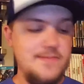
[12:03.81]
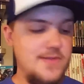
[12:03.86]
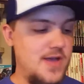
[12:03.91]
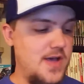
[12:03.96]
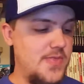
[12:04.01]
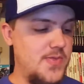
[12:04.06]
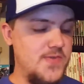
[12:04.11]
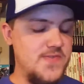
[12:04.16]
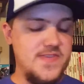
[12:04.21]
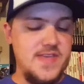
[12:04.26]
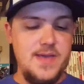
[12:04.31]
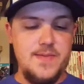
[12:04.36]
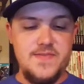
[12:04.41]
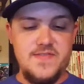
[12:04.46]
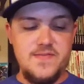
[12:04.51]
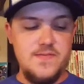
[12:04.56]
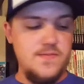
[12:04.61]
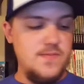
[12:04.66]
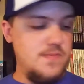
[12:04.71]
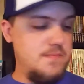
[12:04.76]
got those
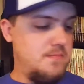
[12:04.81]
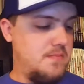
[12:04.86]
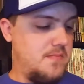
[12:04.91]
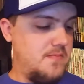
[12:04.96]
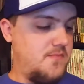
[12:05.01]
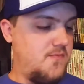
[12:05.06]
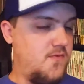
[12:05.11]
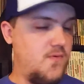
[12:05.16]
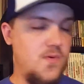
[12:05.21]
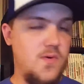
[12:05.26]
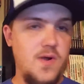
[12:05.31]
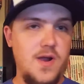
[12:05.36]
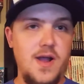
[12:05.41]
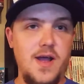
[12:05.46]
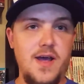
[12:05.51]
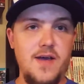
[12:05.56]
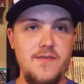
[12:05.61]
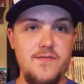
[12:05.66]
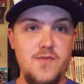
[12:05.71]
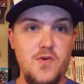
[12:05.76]
games
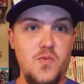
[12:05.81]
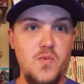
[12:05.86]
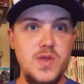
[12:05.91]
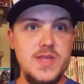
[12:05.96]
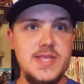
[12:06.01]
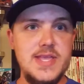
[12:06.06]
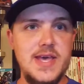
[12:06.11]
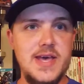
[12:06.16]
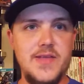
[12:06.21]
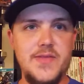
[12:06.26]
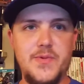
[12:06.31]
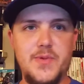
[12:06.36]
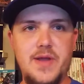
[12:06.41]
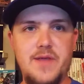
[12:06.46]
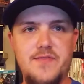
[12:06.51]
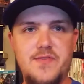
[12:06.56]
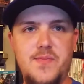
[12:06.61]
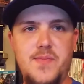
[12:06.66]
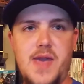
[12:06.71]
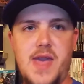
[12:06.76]
for retail. Don't
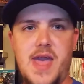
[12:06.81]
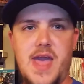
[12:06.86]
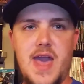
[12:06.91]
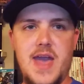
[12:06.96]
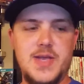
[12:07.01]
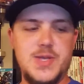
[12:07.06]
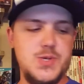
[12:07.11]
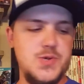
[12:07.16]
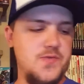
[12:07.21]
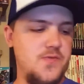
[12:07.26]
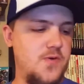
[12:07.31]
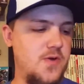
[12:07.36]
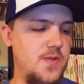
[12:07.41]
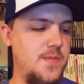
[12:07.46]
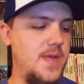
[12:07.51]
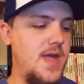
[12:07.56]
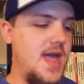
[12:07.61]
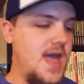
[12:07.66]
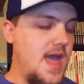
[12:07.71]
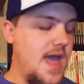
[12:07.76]
have to pay extra for them.